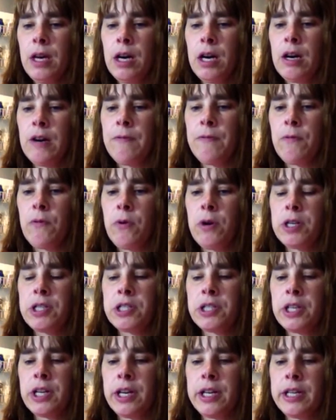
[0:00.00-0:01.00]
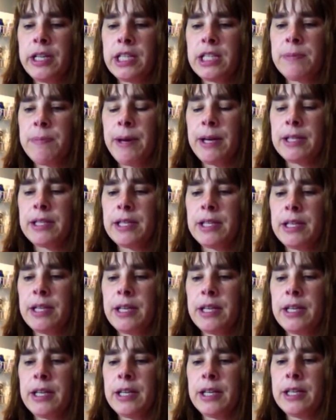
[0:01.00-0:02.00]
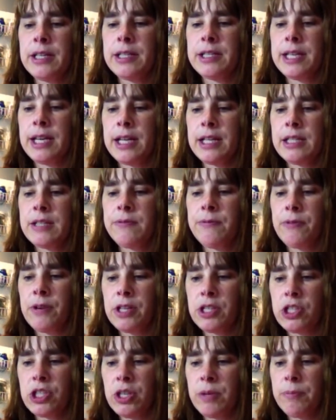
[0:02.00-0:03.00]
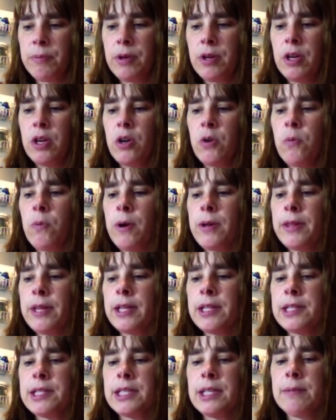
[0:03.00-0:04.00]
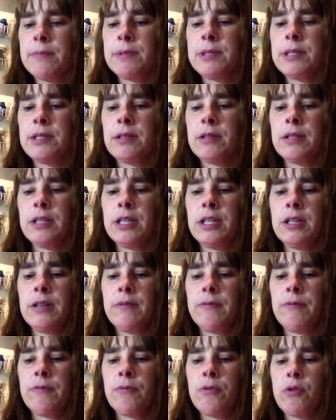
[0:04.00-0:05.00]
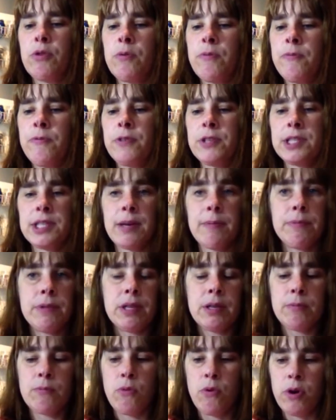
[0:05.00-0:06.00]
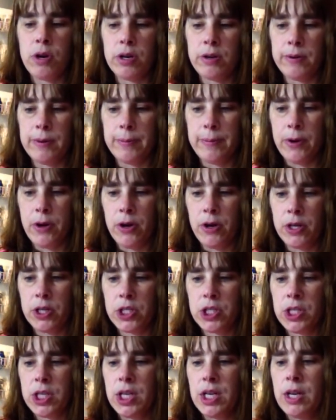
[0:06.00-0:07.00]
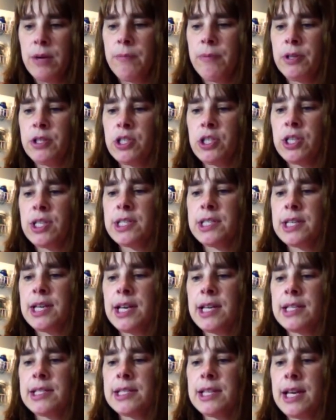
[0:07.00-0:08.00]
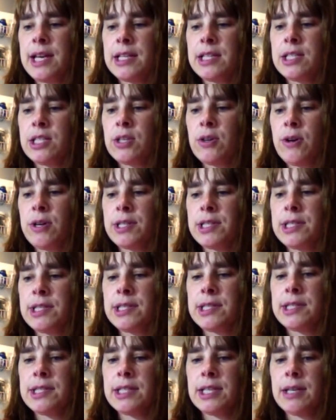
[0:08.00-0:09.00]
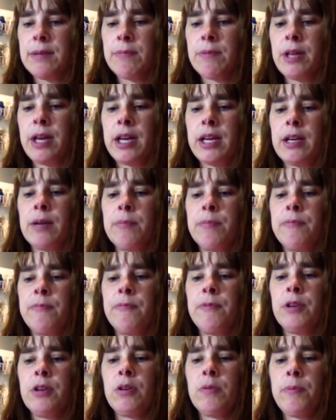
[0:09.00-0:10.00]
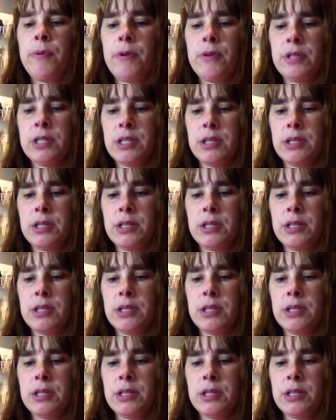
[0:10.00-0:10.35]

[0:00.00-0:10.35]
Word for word: uh, forge an unexpected and intense friendship, one that seems to leave room for something more to emerge. But just as that starts to seem like a real